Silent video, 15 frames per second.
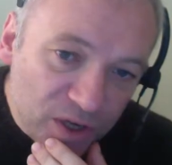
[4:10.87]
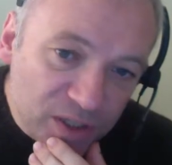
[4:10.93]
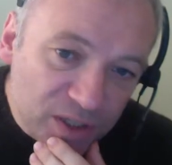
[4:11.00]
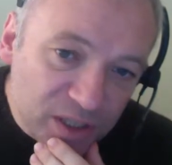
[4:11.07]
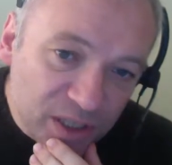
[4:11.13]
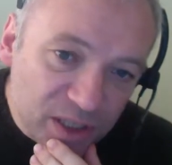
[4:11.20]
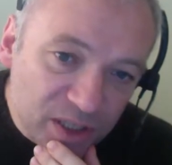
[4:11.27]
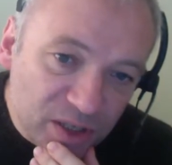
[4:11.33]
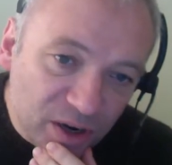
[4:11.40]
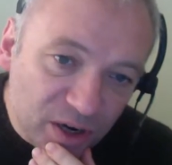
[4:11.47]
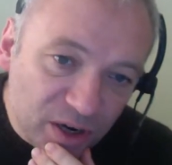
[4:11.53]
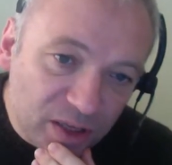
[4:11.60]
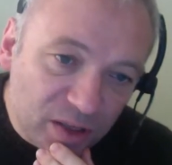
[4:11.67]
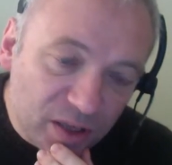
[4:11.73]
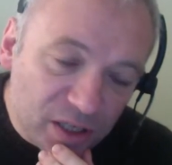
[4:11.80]
is
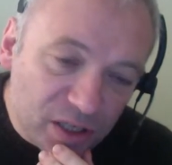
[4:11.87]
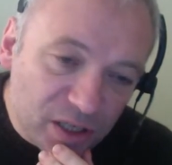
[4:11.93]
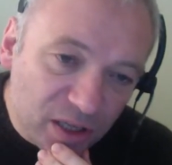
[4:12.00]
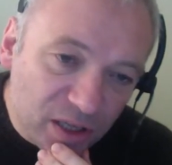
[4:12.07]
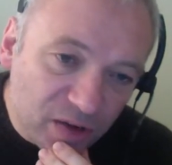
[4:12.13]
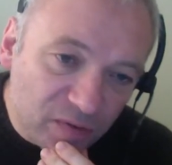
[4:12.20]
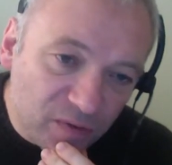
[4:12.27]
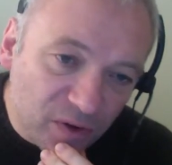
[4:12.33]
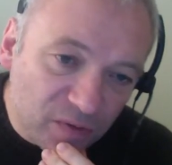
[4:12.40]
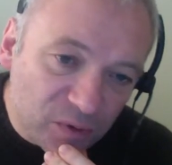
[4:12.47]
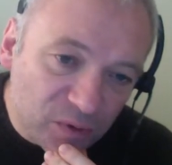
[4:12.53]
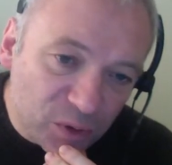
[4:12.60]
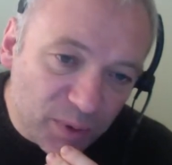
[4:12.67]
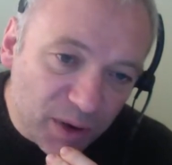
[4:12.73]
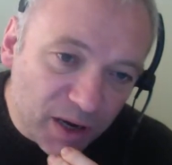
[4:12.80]
this thing I've
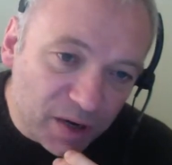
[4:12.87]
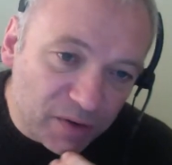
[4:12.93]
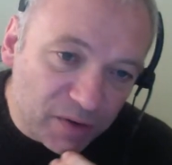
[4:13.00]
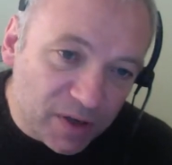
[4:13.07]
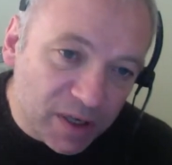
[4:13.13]
talked about, kind of